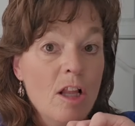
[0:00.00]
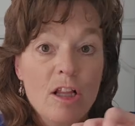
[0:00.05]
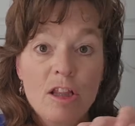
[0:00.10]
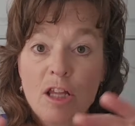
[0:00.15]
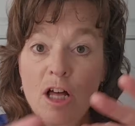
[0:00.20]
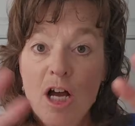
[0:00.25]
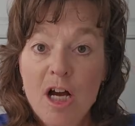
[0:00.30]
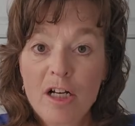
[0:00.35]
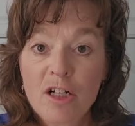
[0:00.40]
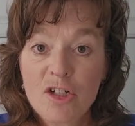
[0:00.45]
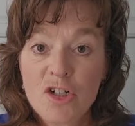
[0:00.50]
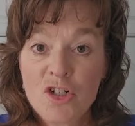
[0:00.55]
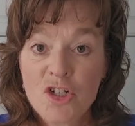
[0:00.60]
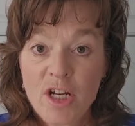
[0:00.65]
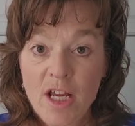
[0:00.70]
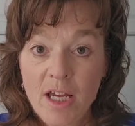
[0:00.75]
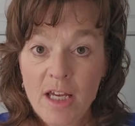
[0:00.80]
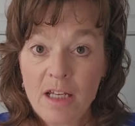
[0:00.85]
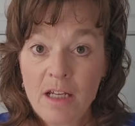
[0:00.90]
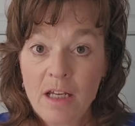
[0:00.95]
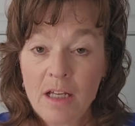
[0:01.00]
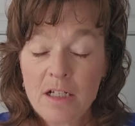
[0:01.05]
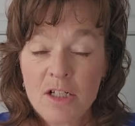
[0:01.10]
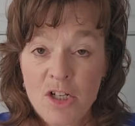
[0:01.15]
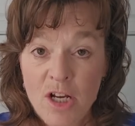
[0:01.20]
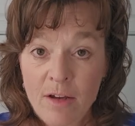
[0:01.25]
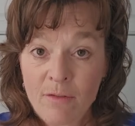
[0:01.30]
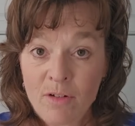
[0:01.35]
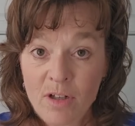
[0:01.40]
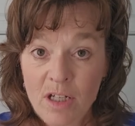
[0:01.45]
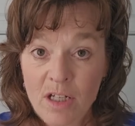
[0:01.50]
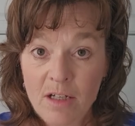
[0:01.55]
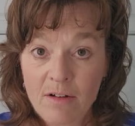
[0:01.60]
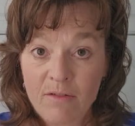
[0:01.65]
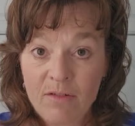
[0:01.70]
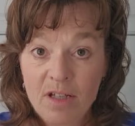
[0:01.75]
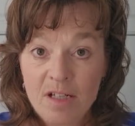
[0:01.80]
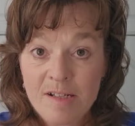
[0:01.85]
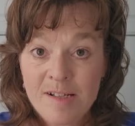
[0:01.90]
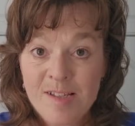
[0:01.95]
longevity
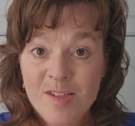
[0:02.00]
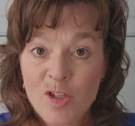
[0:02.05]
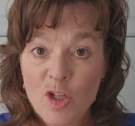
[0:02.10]
of this,